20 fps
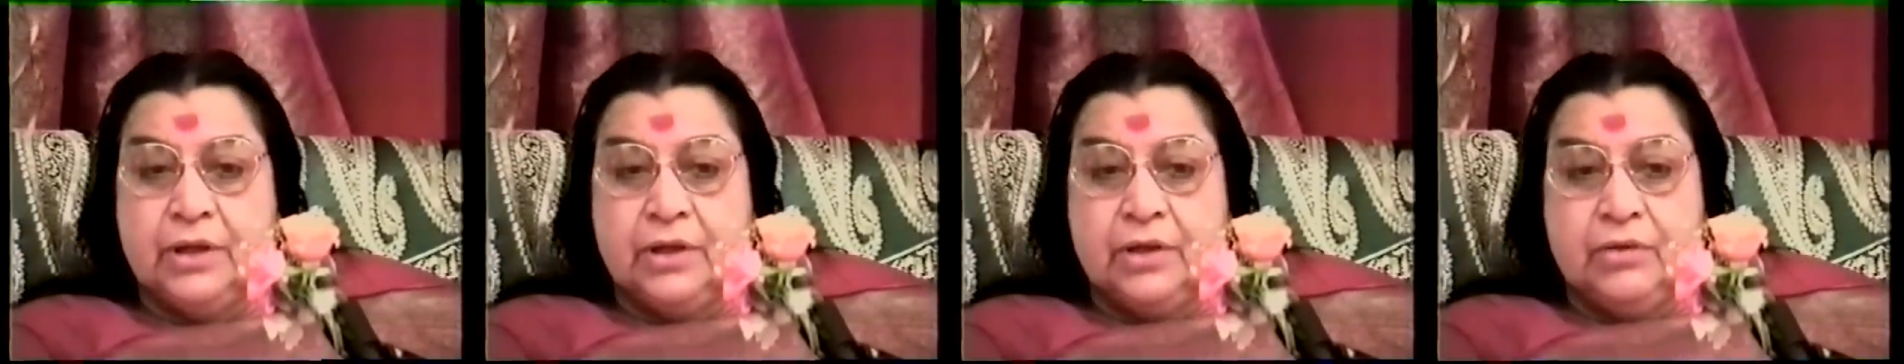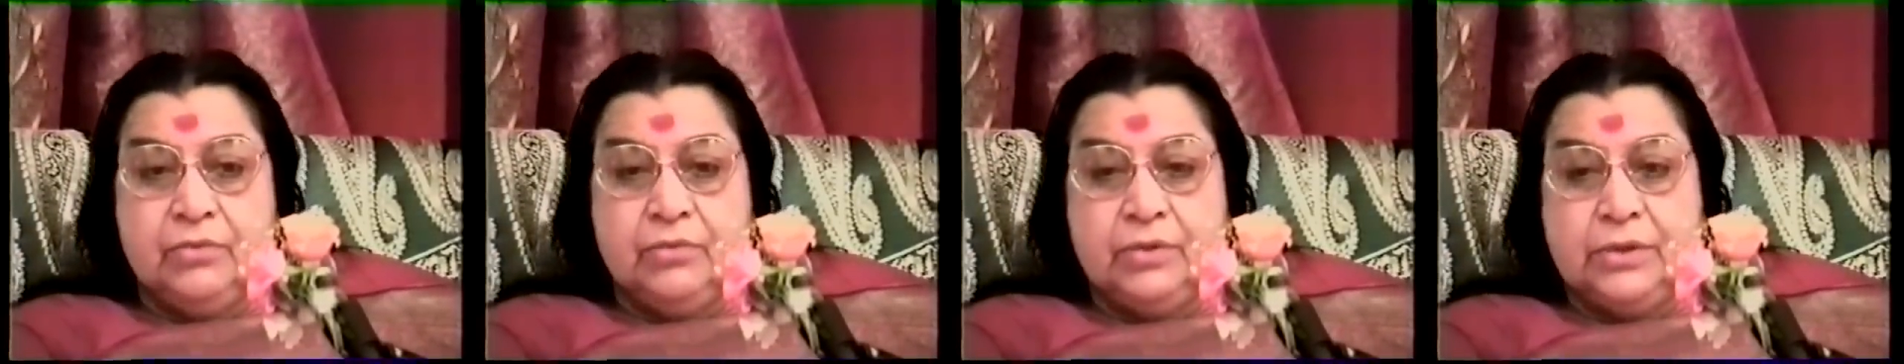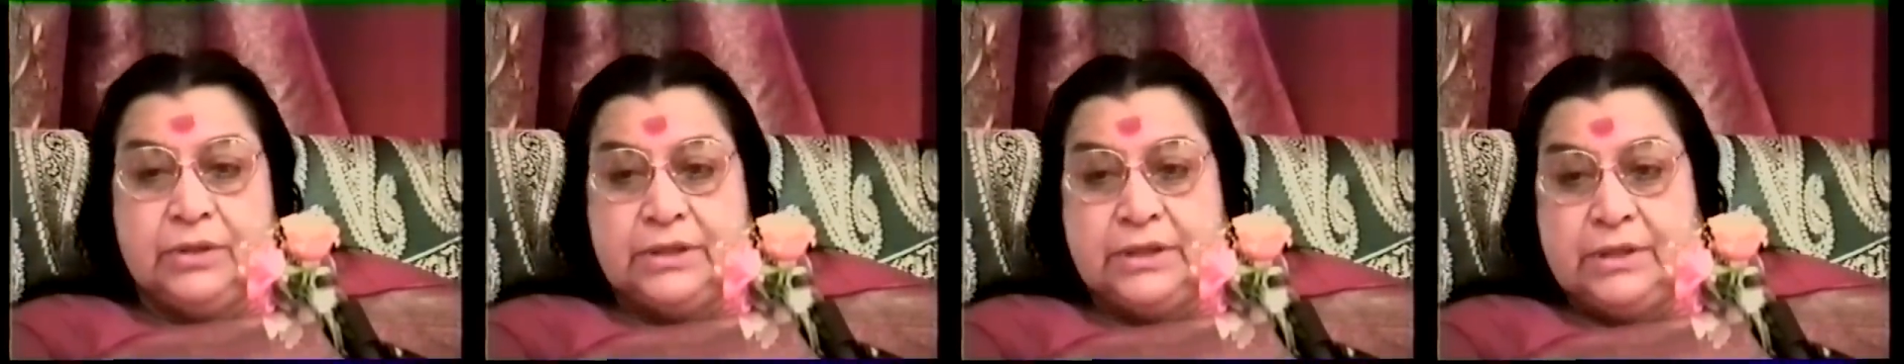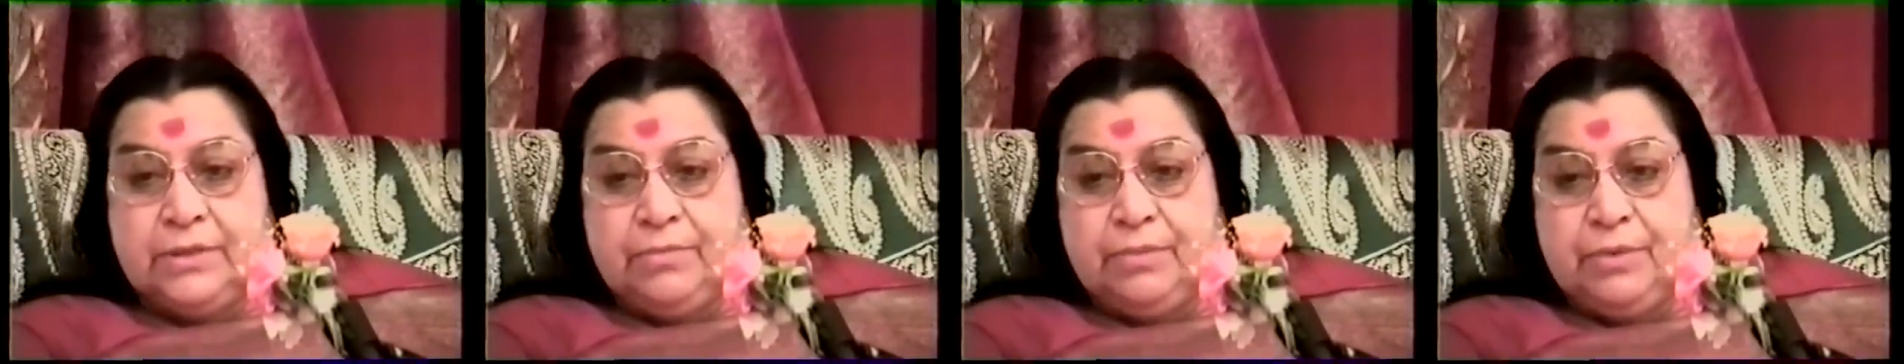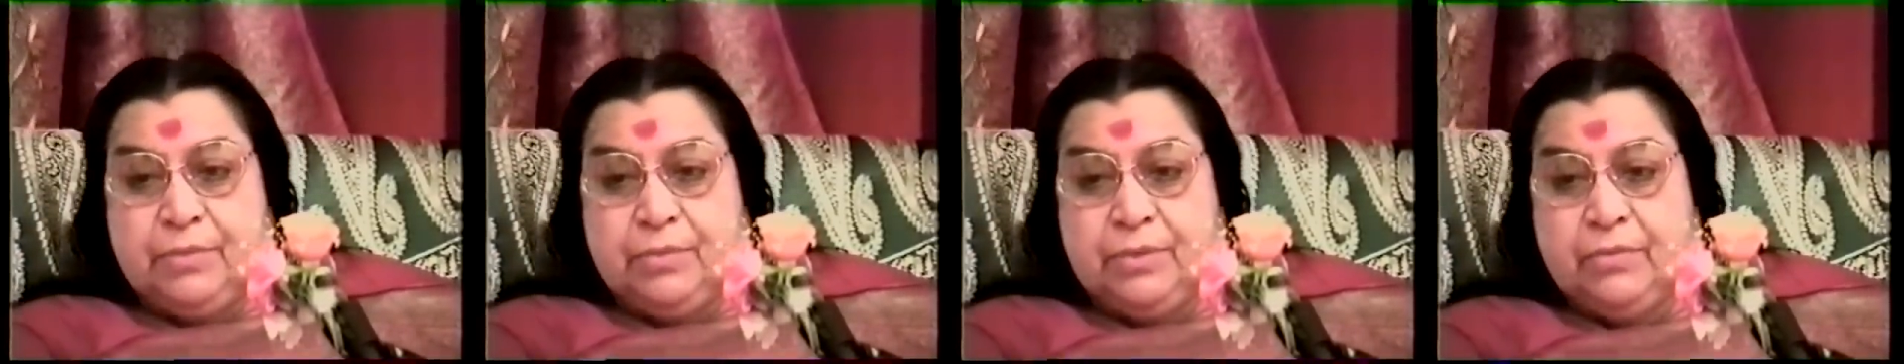You will see
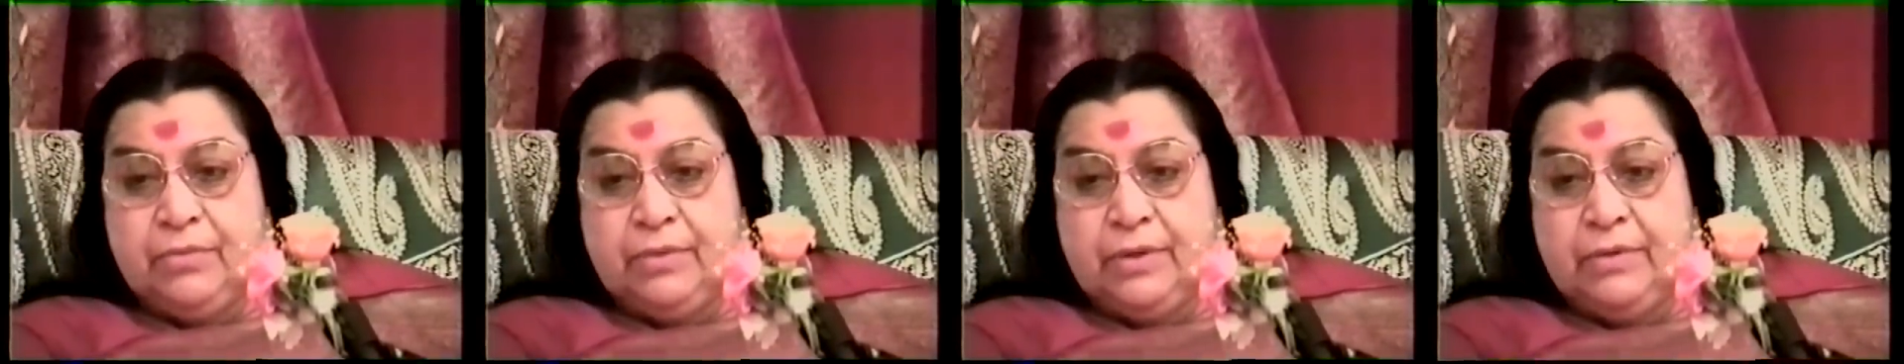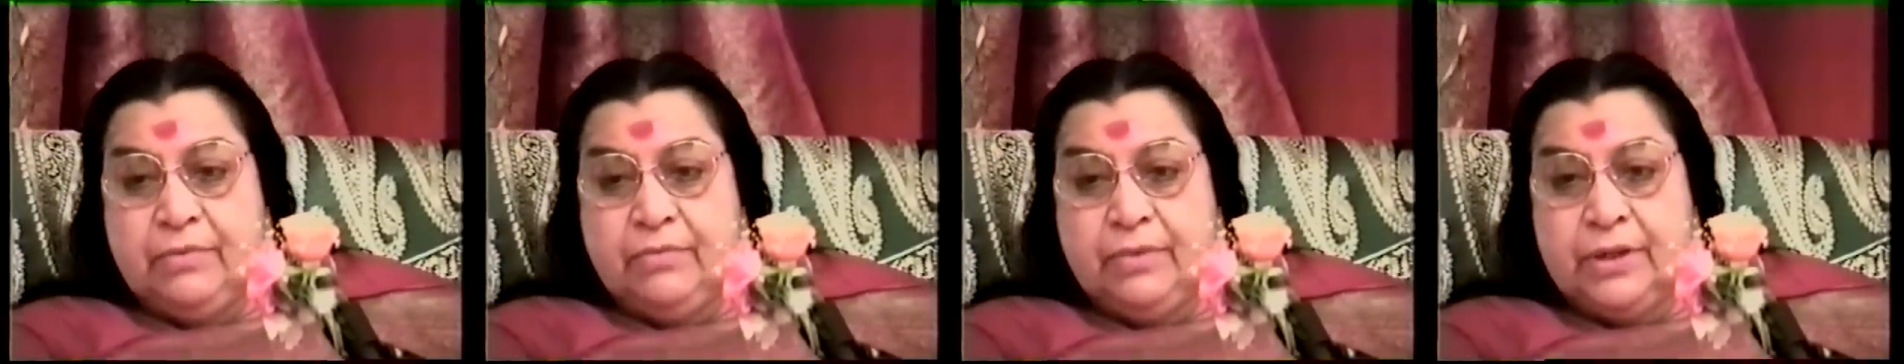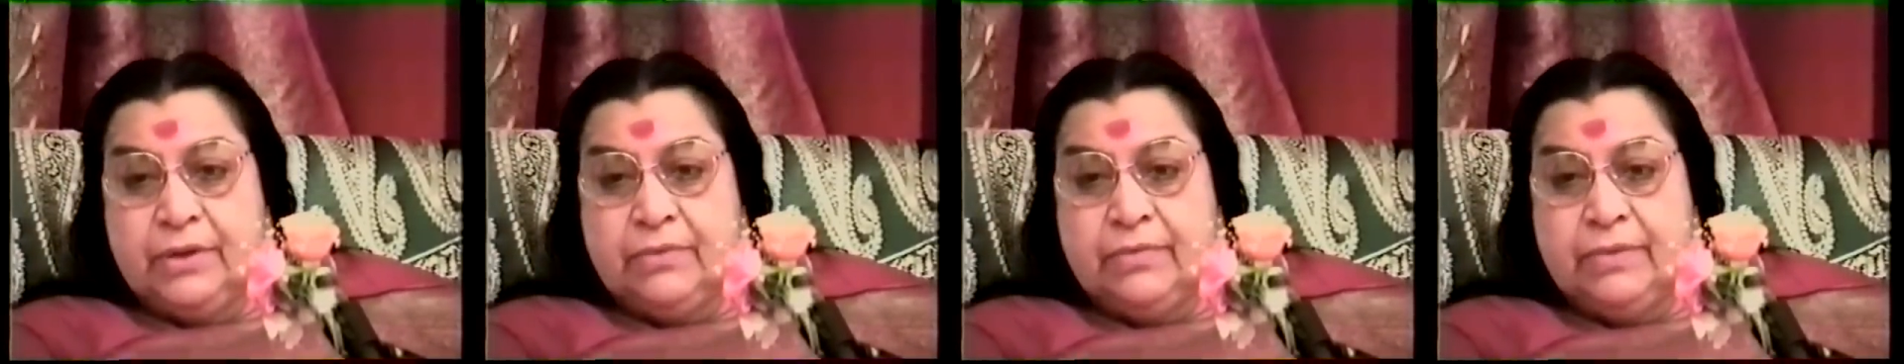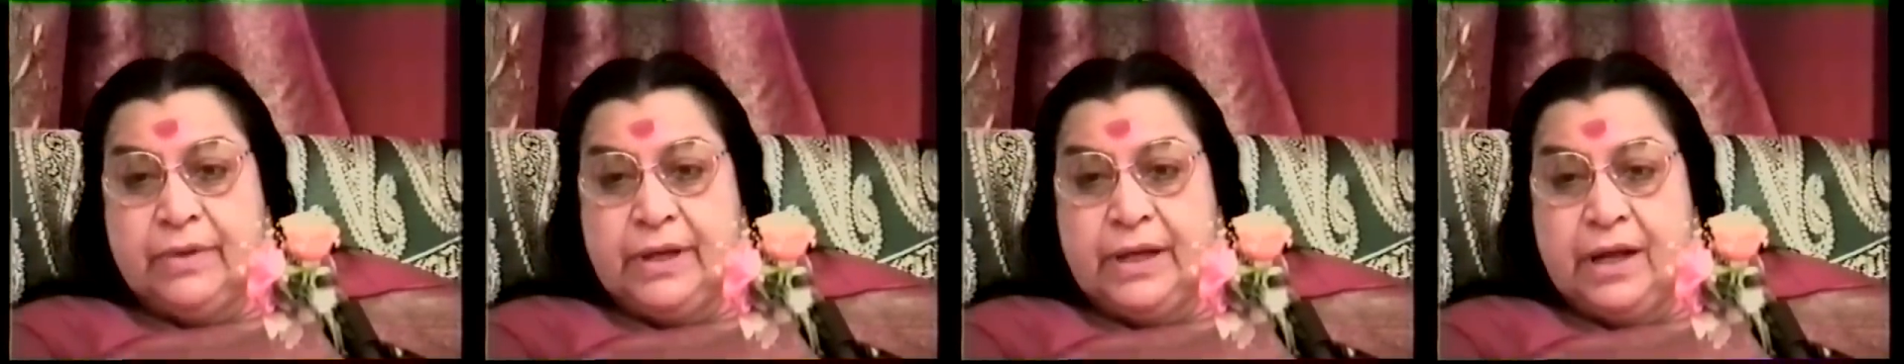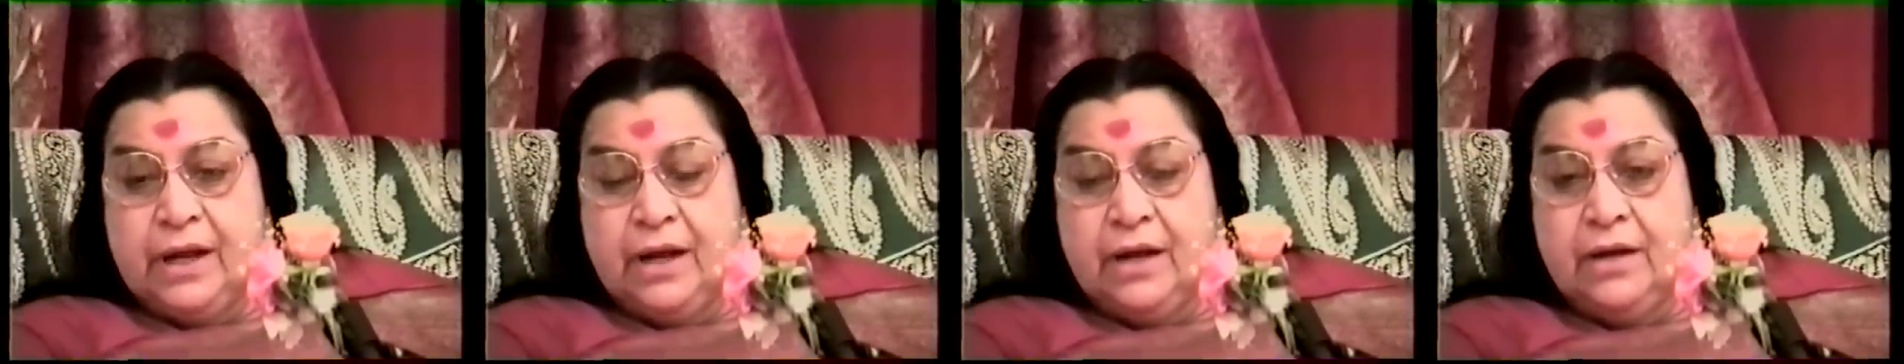people will work
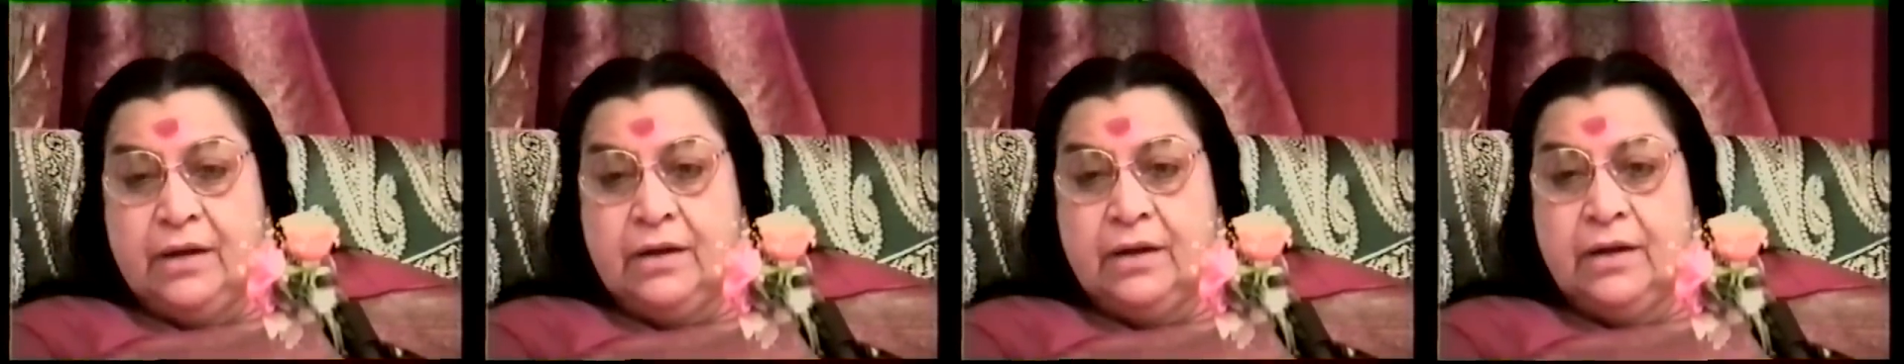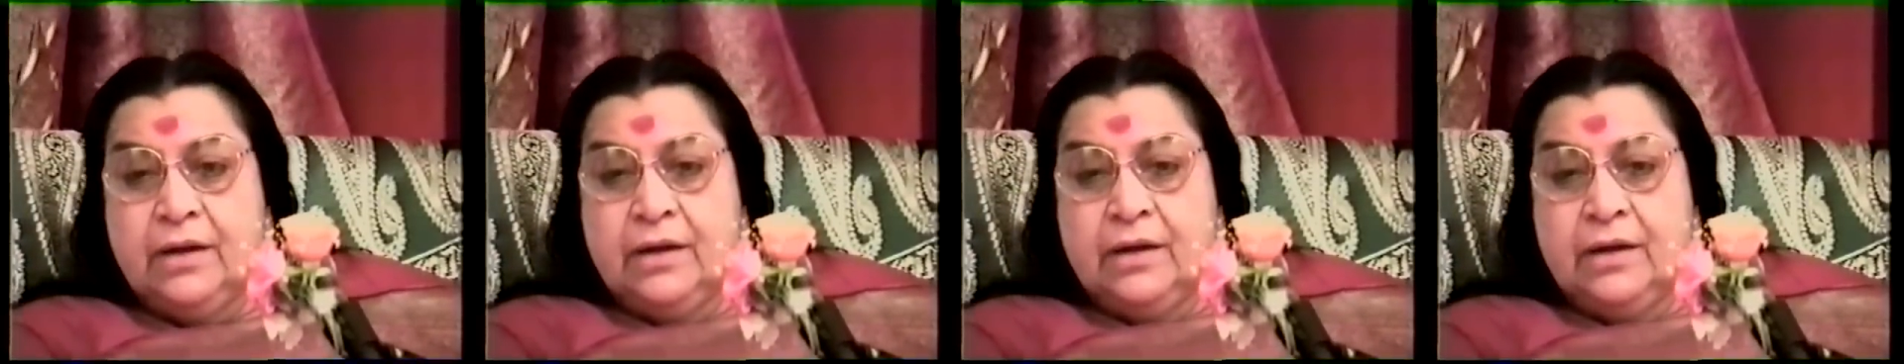very hard,